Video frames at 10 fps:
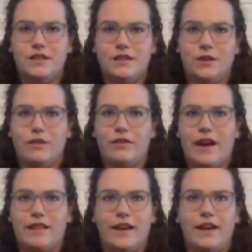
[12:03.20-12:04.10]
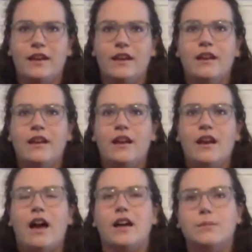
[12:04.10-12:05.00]
deal with that, like,
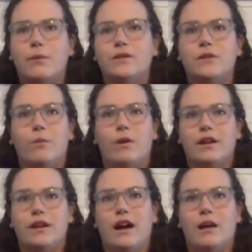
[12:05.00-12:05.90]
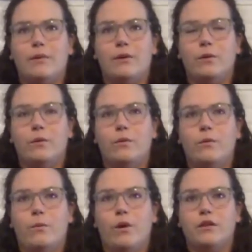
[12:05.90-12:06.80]
I spoke to one cop who
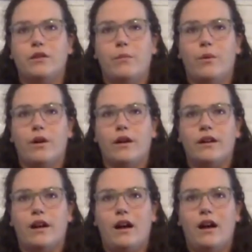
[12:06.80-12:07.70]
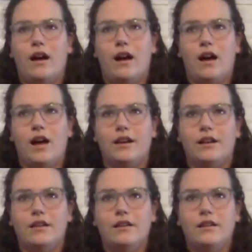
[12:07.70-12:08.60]
worked the morgue
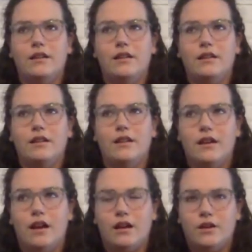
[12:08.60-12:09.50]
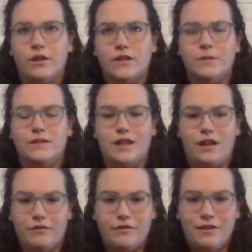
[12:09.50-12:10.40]
on Christmas
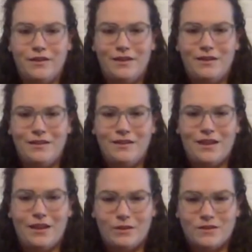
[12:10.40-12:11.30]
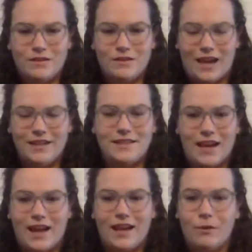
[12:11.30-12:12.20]
Eve. It was that
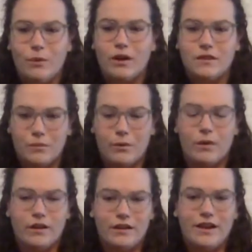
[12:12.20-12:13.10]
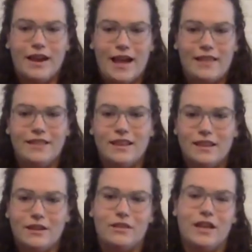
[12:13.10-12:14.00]
day he worked the morgue, and then
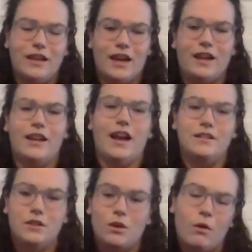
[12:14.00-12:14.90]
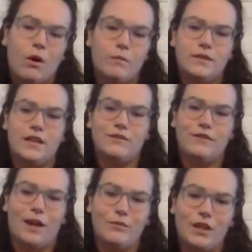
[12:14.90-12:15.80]
later that night he had to go home to his
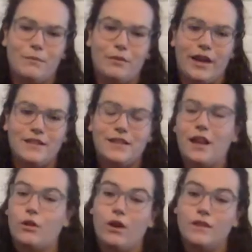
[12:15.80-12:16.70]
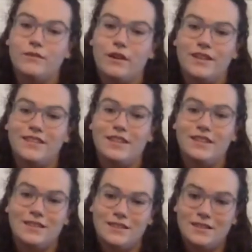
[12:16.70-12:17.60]
family and play Santa Claus for his
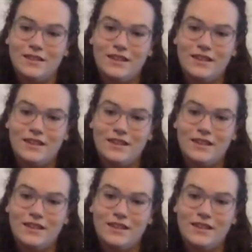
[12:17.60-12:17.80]
nieces.